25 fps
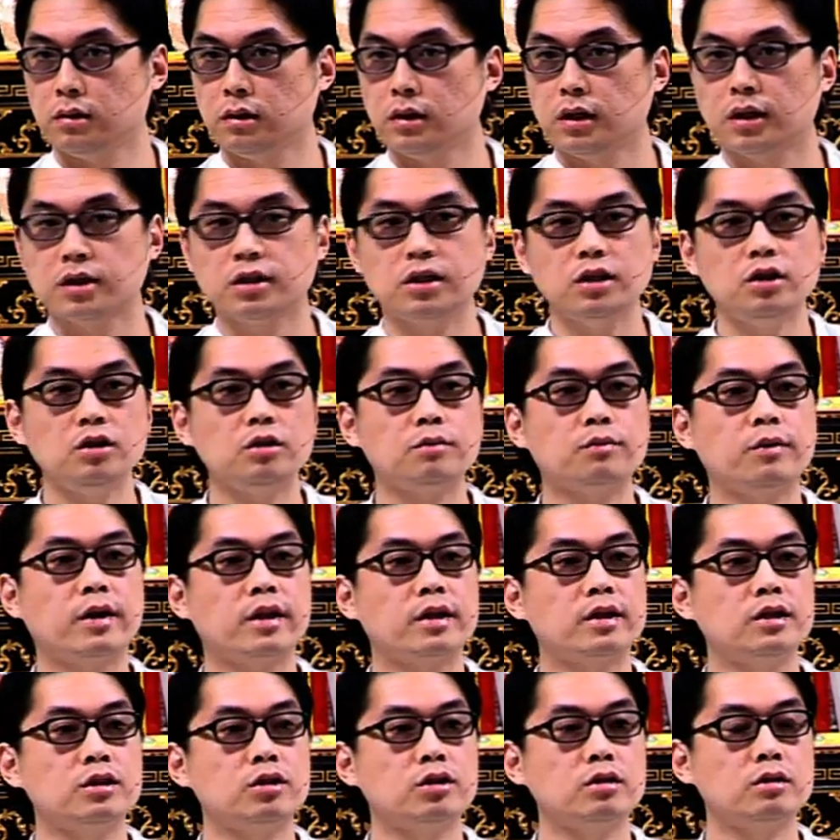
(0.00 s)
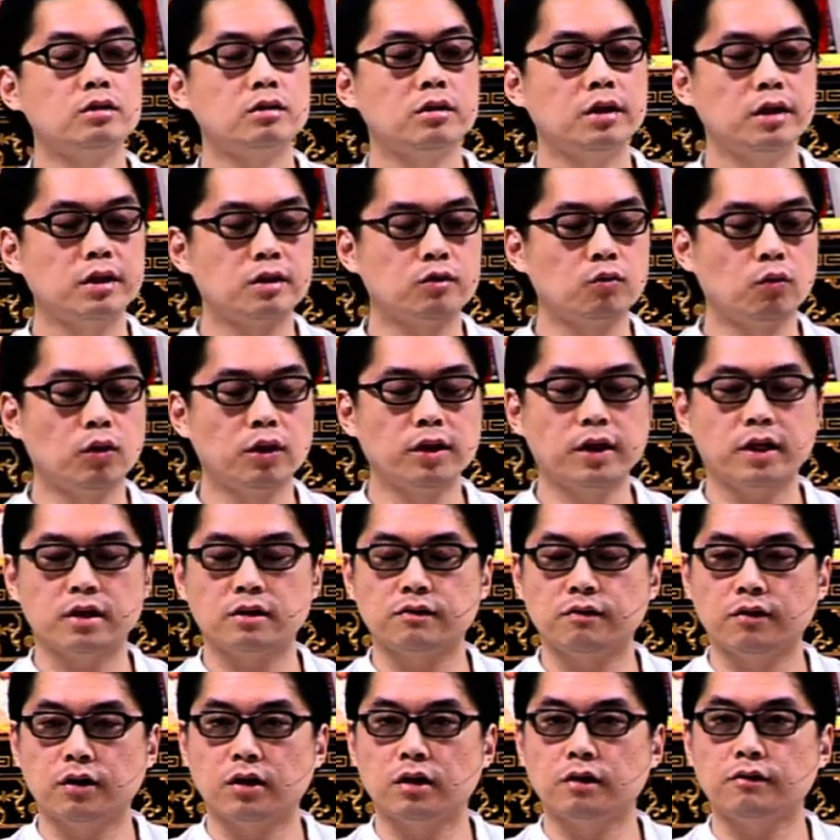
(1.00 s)
A senior practitioner is one that's
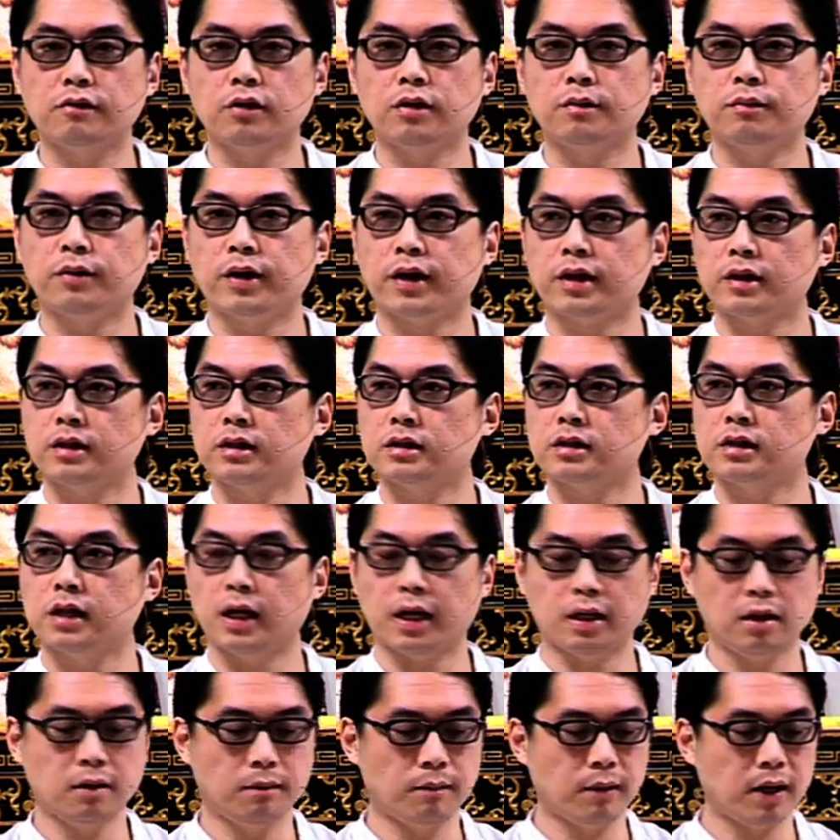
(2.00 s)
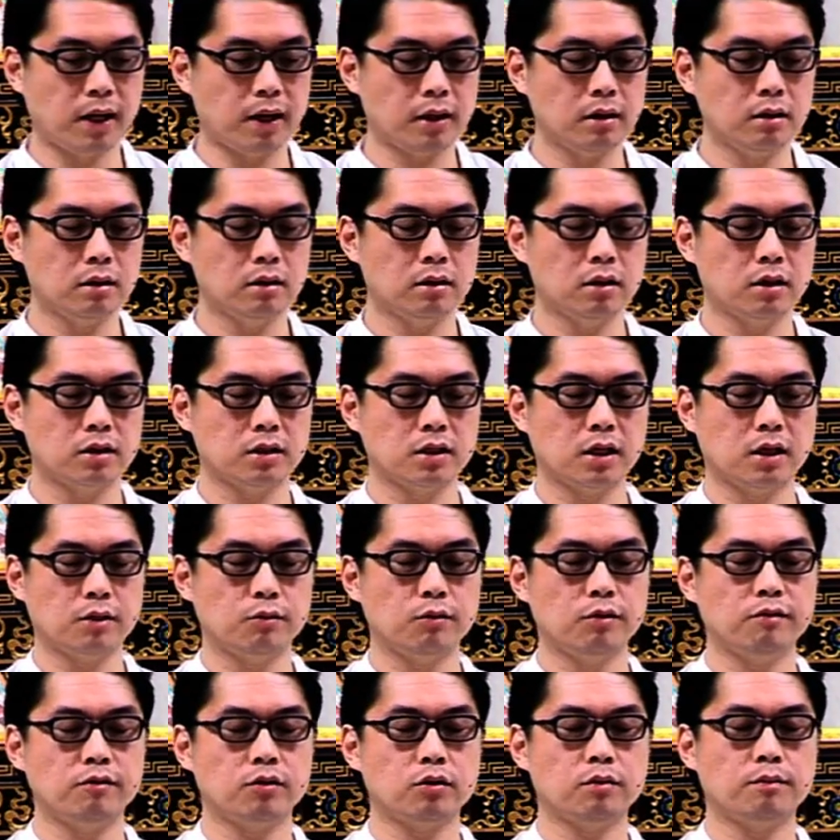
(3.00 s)
very, very practiced, and the mind does not
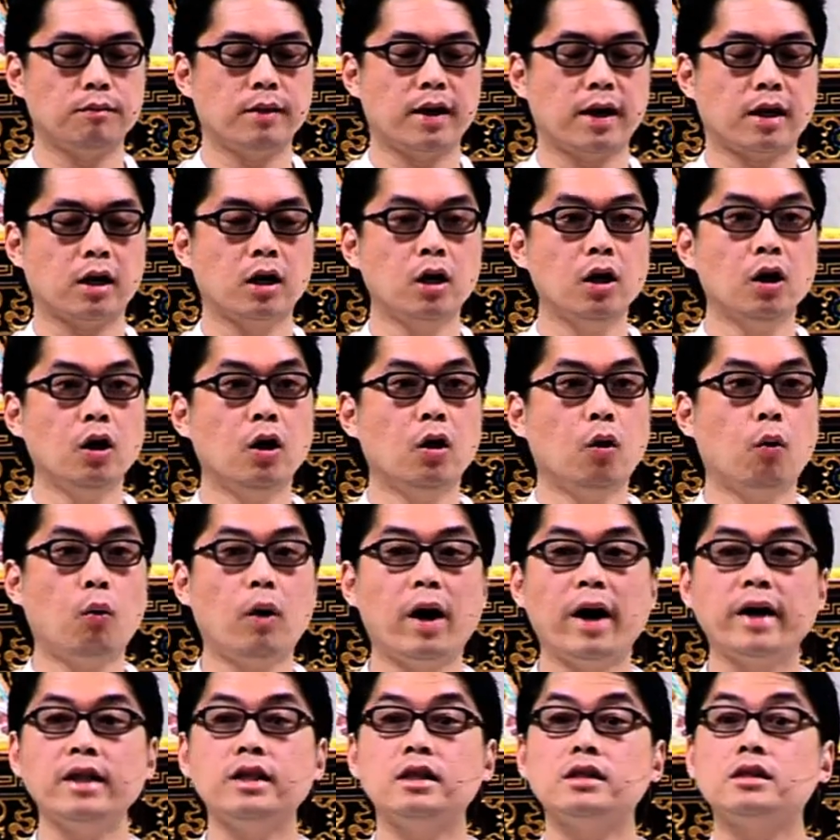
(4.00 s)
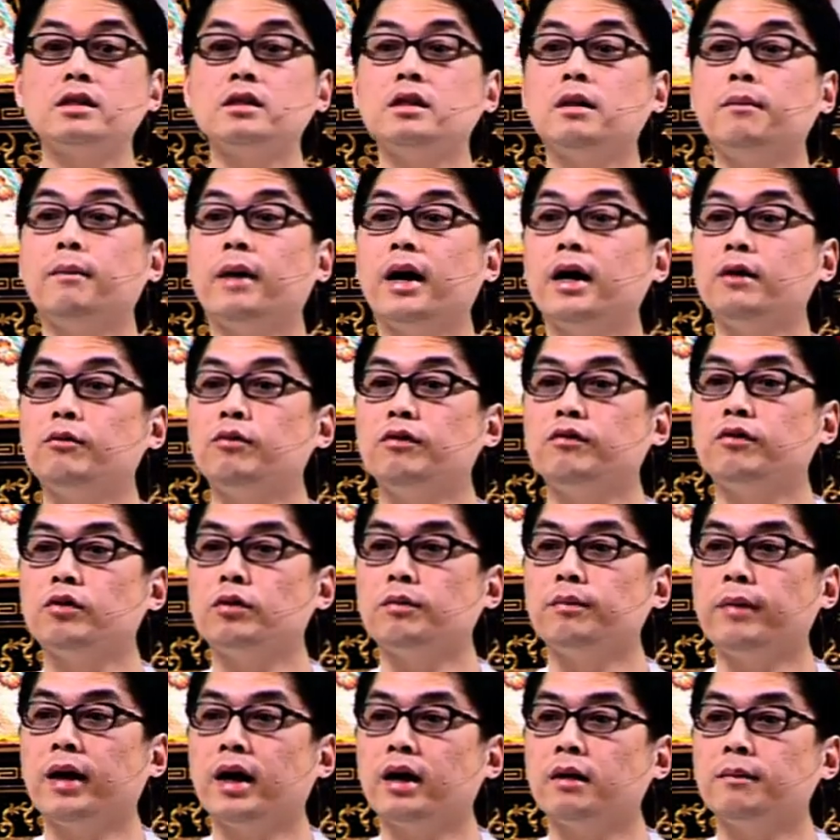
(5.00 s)
revert back. Why doesn't the mind revert
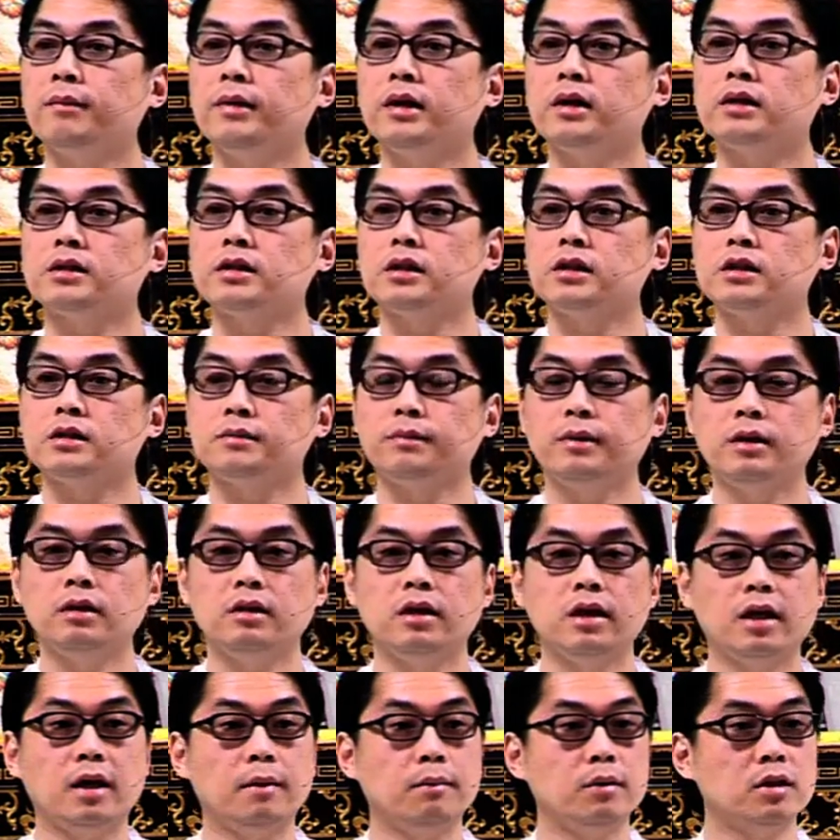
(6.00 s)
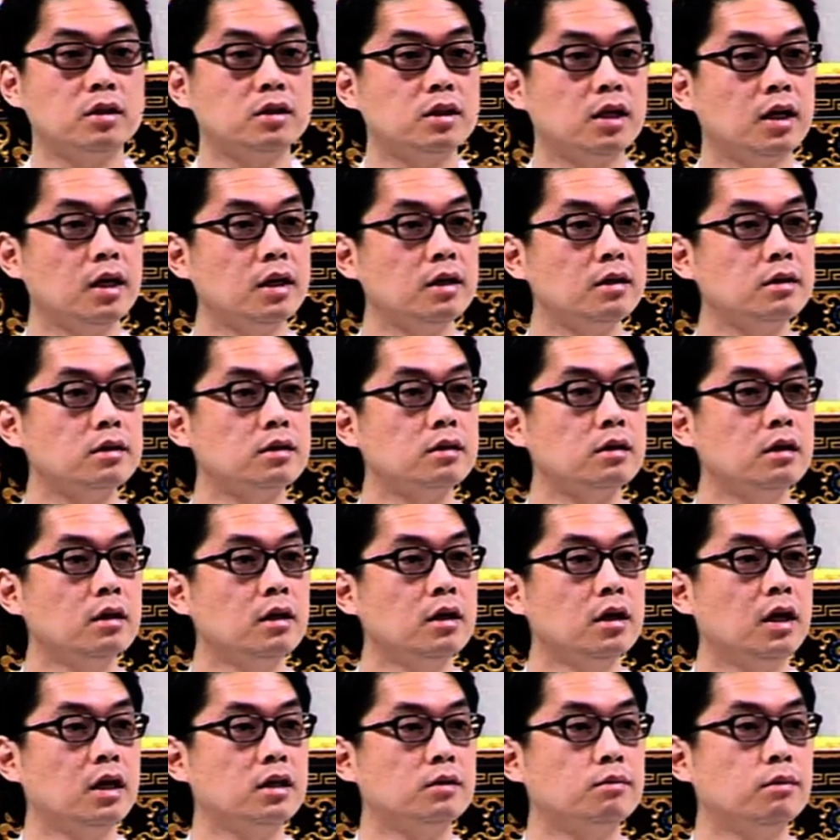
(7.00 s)
back? Because it's been hypnotized?
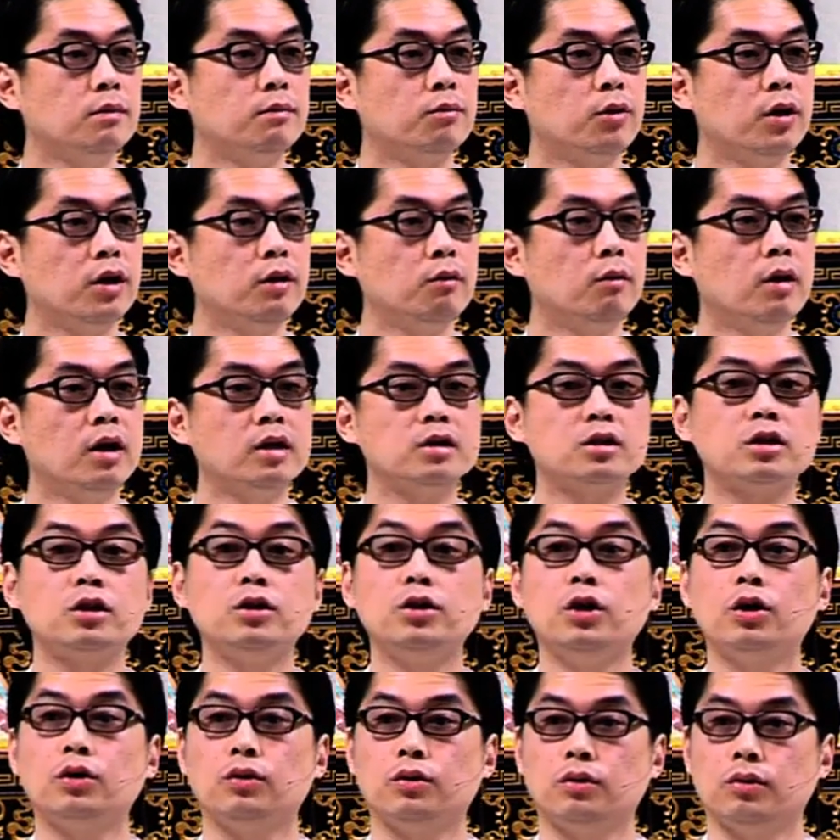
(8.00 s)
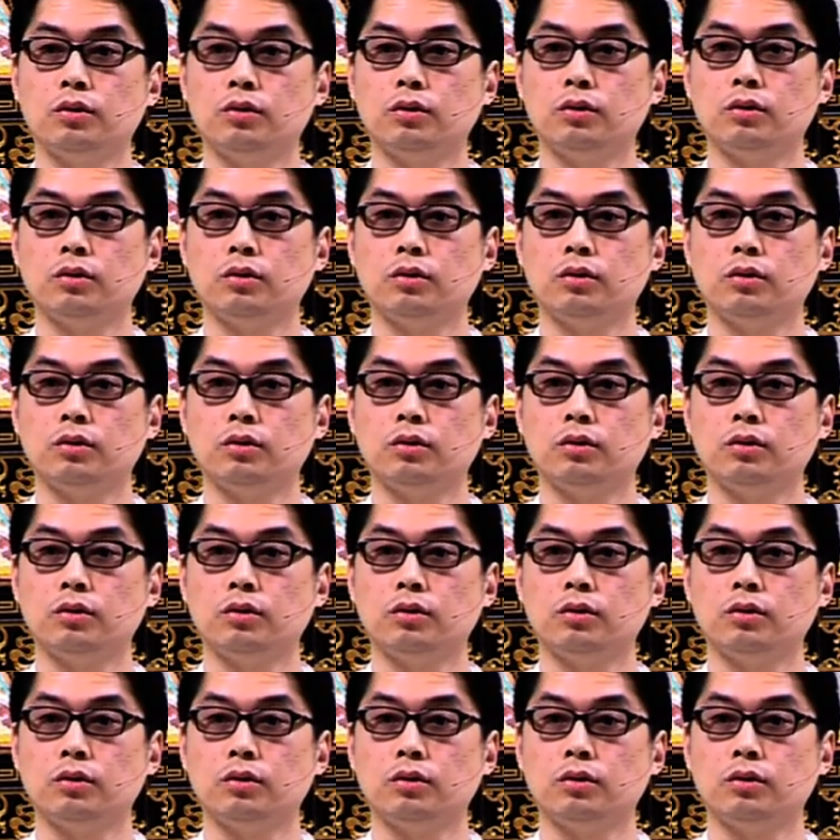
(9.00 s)
It's been brainwashed? No.